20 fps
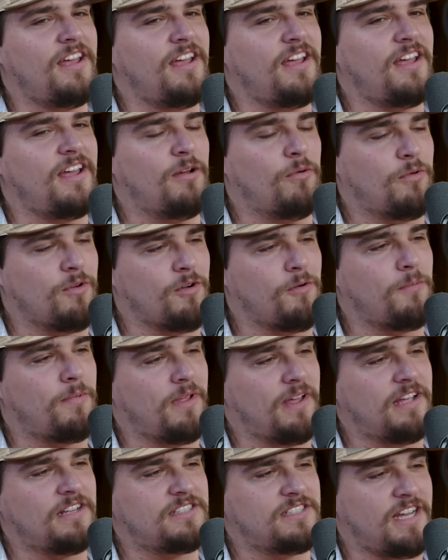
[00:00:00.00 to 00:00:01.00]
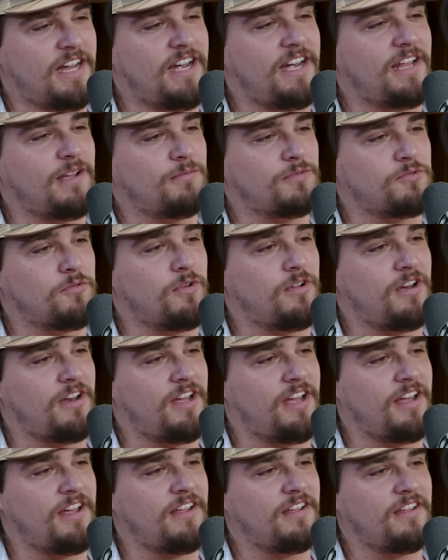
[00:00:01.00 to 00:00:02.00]
And we're going to play in stadiums one
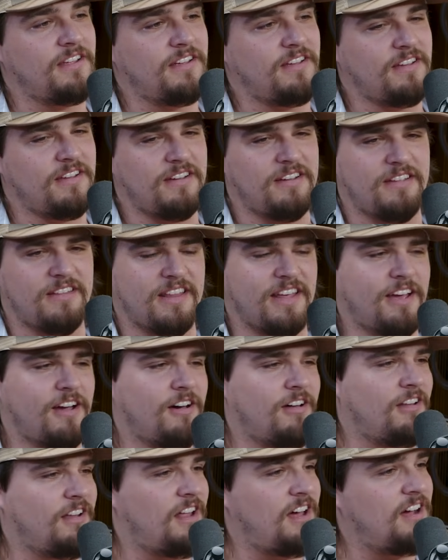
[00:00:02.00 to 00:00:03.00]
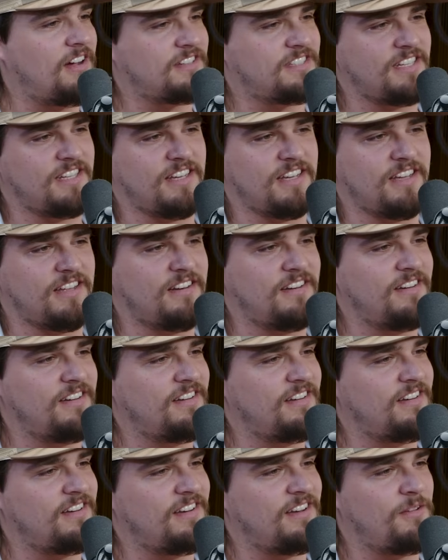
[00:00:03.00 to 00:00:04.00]
day. And they all locked in.
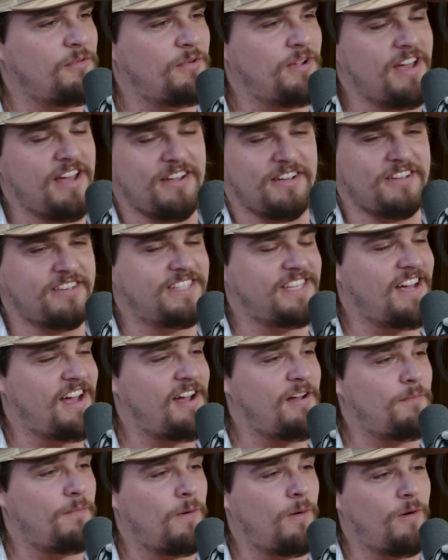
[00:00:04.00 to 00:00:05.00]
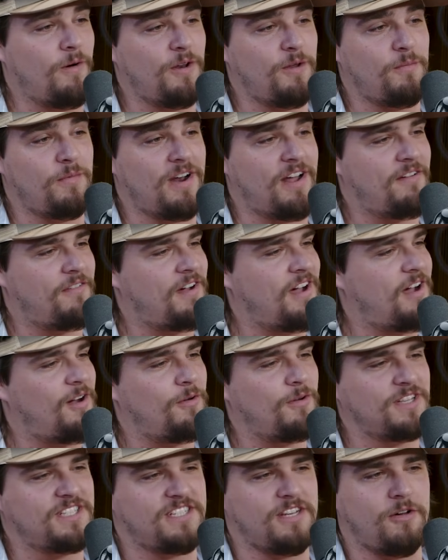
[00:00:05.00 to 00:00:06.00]
And we had a good time, party. But I
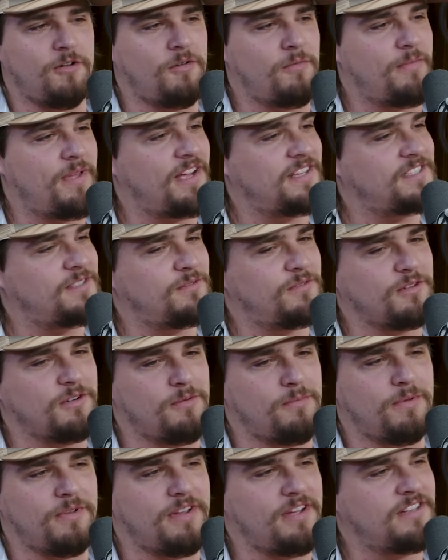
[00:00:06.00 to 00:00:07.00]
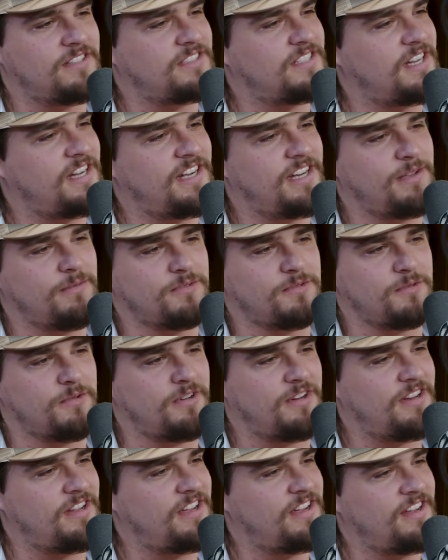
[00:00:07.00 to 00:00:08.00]
always told them that. I said, we're going to play in stadiums
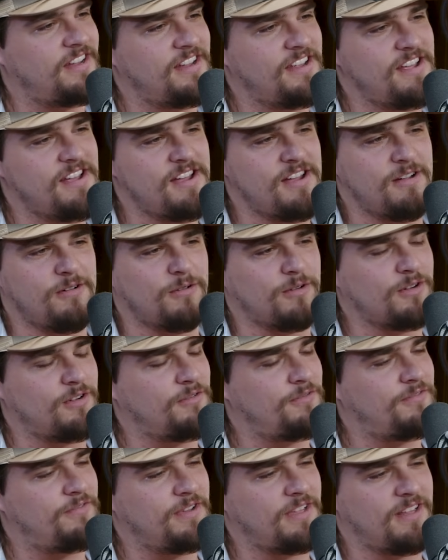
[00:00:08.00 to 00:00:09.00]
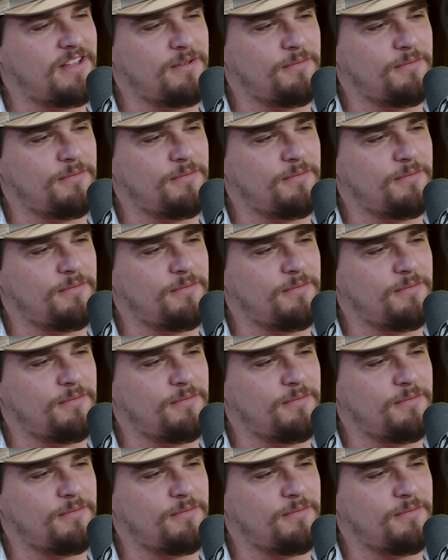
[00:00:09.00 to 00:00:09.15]
one day. We're going to fill up